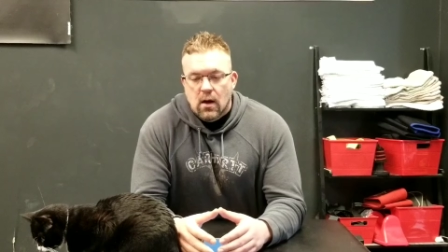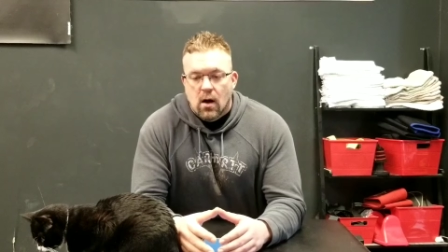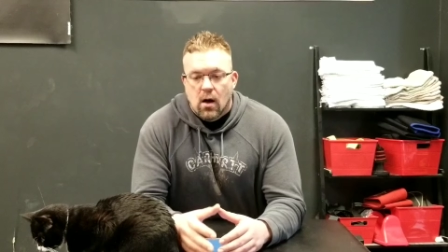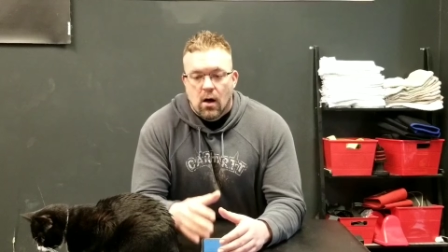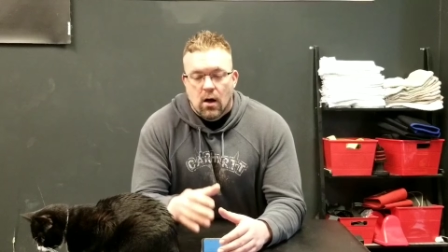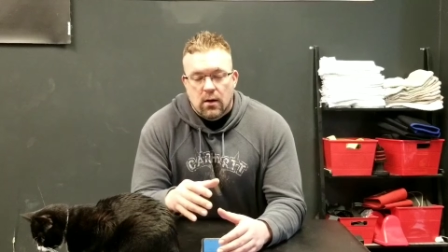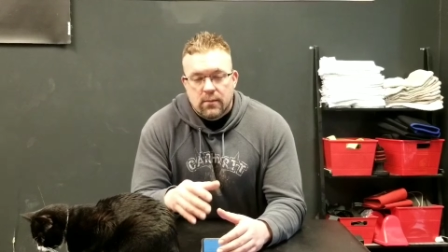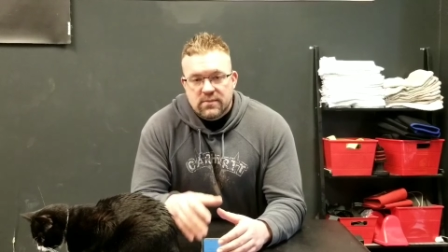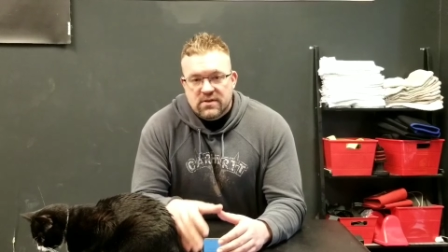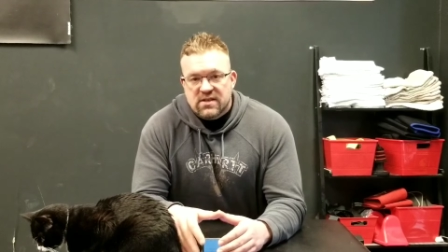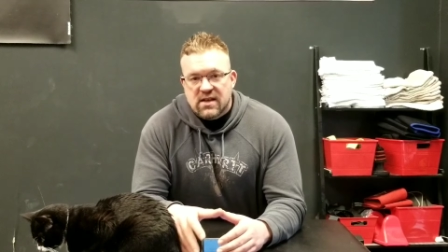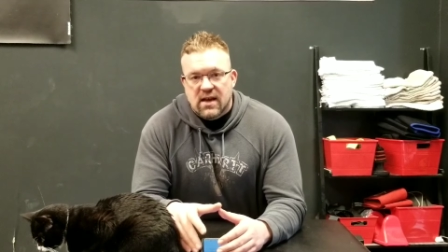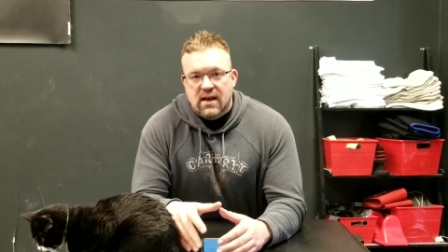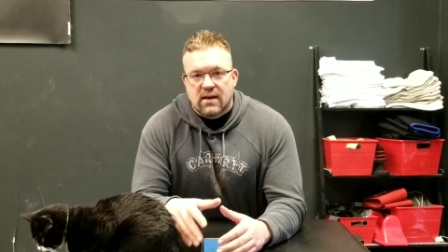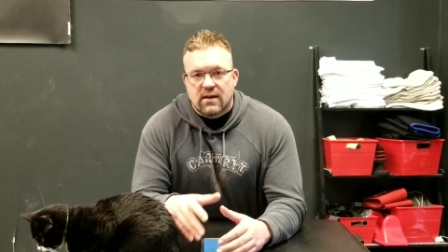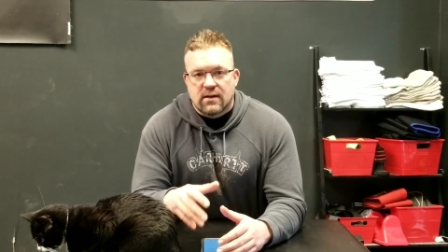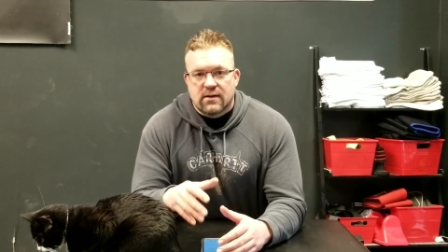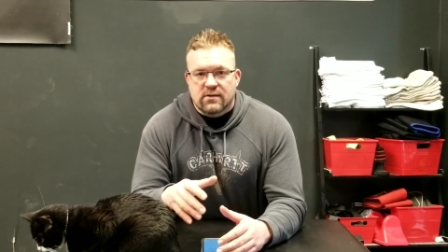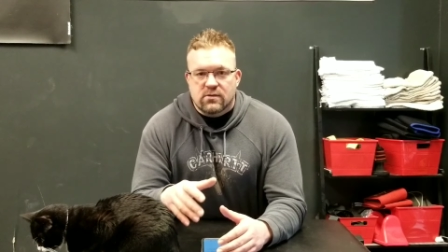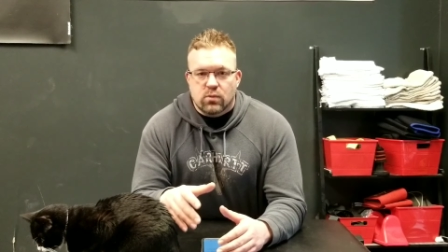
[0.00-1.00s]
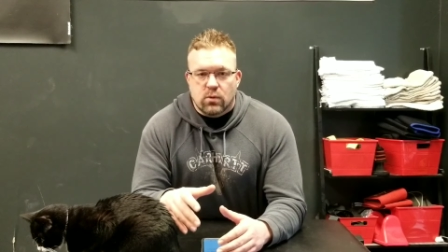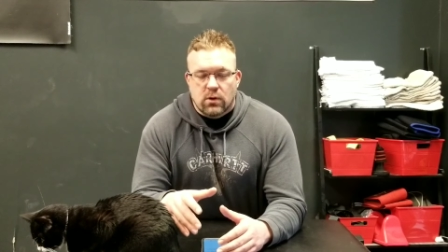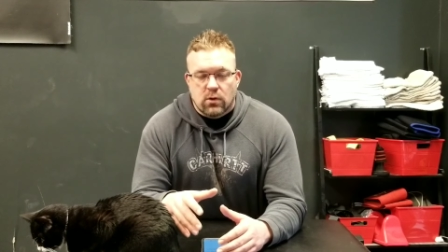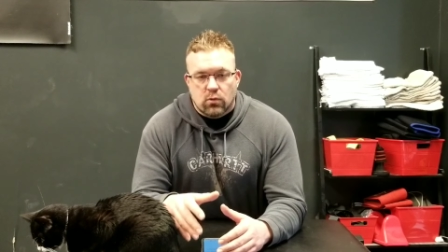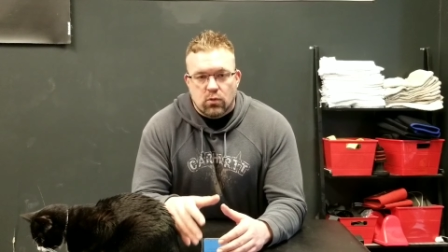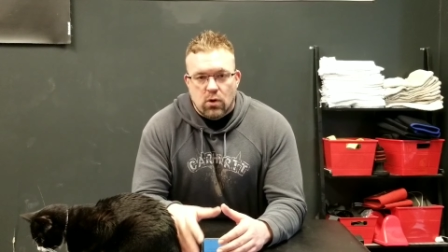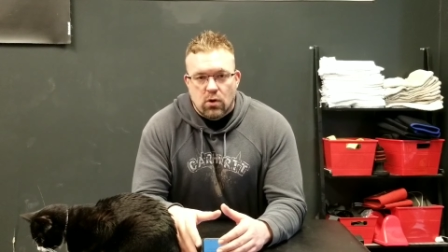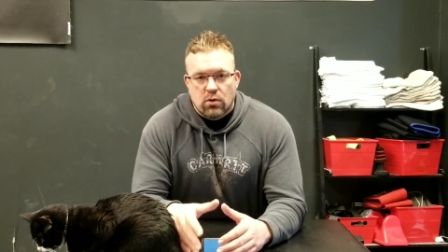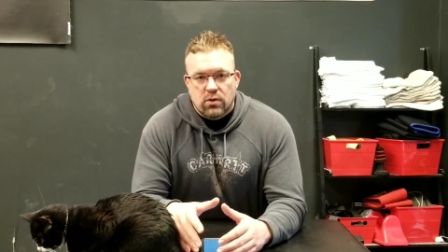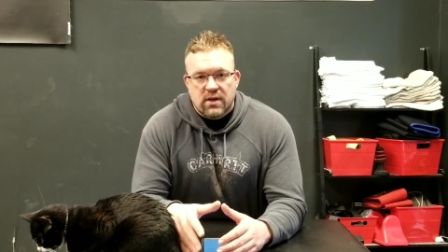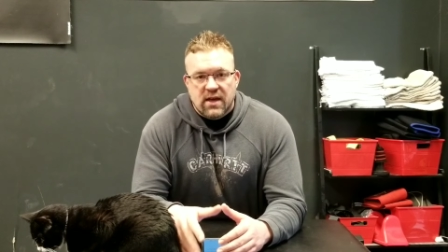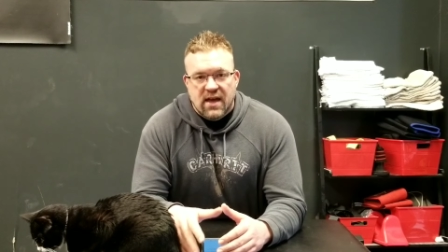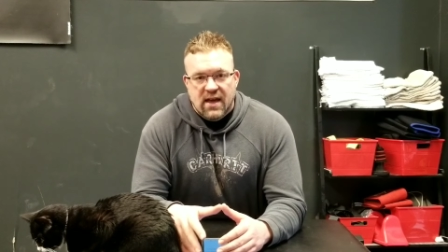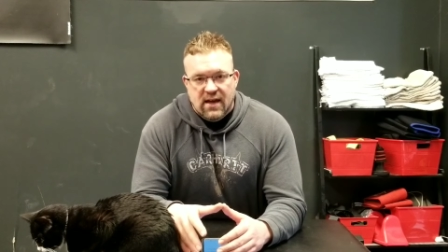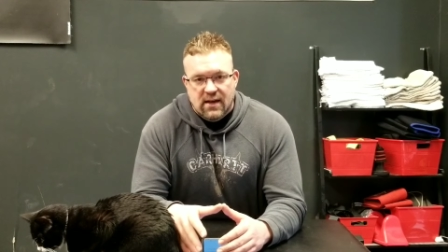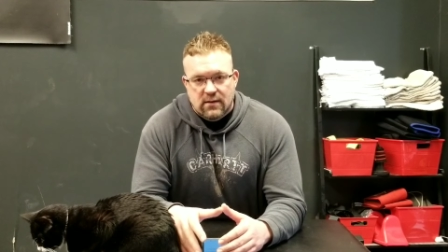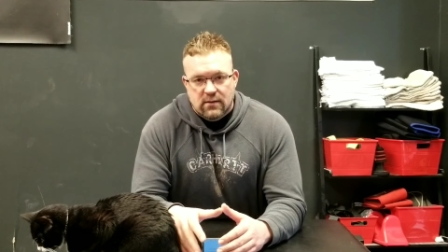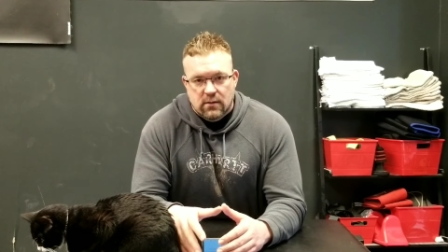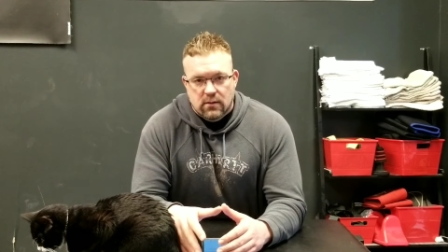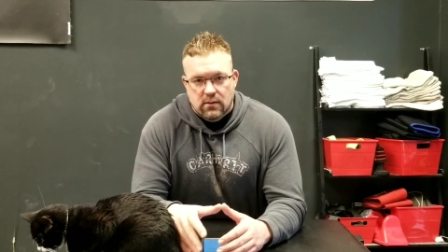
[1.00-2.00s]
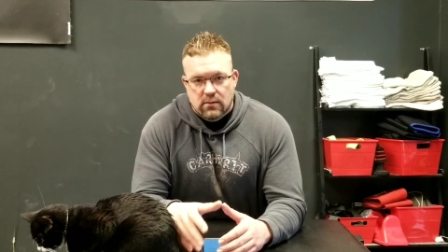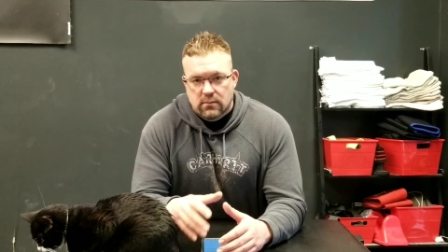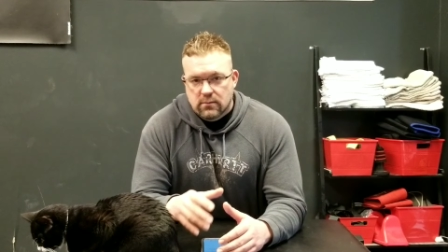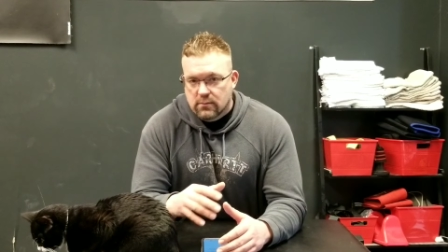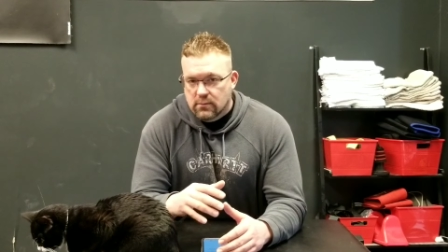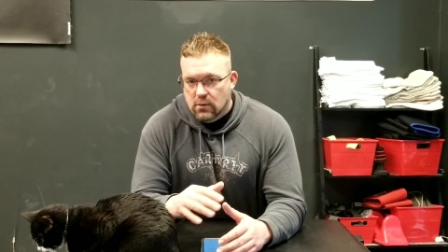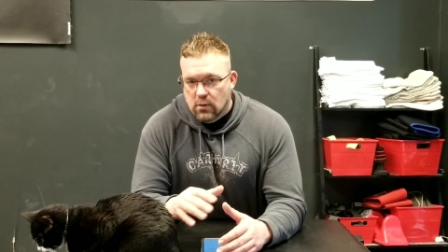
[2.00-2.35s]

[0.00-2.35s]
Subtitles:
All I'm saying is with a rolling handle,